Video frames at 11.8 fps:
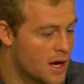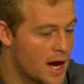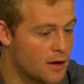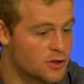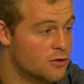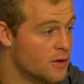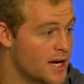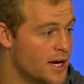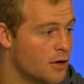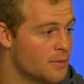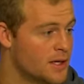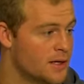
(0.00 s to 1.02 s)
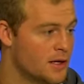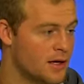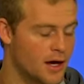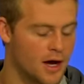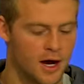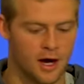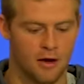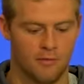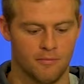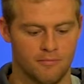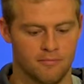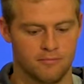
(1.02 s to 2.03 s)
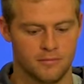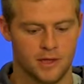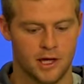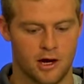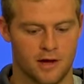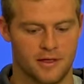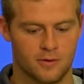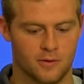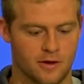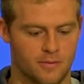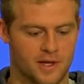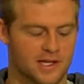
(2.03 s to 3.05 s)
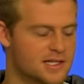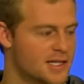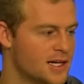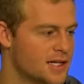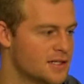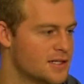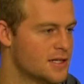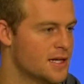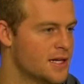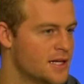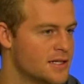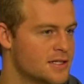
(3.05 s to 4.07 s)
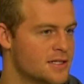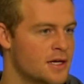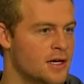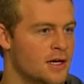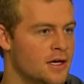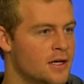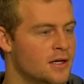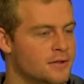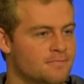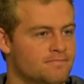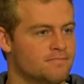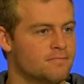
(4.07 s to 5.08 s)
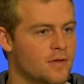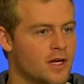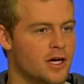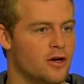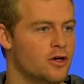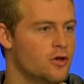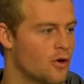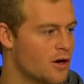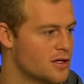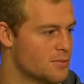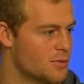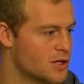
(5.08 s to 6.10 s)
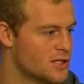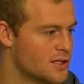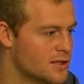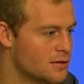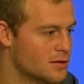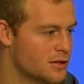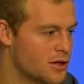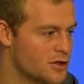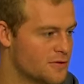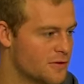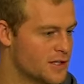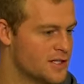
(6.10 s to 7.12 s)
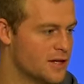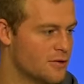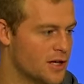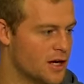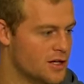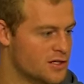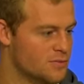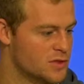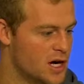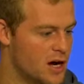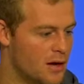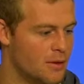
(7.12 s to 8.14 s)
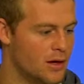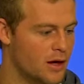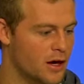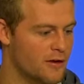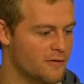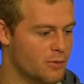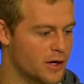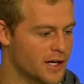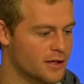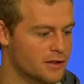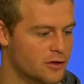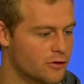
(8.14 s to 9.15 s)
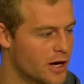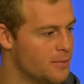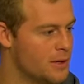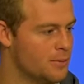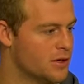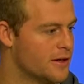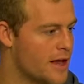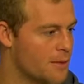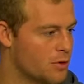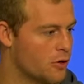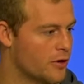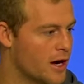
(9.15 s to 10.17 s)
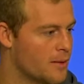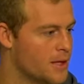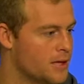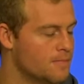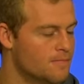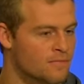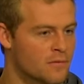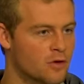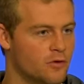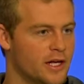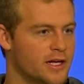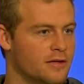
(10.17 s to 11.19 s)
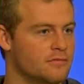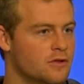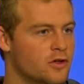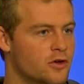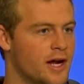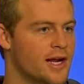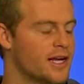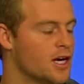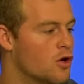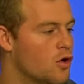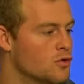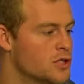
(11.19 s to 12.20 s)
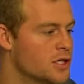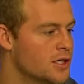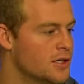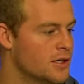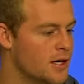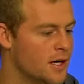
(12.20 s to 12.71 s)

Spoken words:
How Tulane helped me? You know, I think one of the biggest things is, you know, who you are as a person. Coach Fritz did a really awesome job of bringing great people into that program and really creating a culture.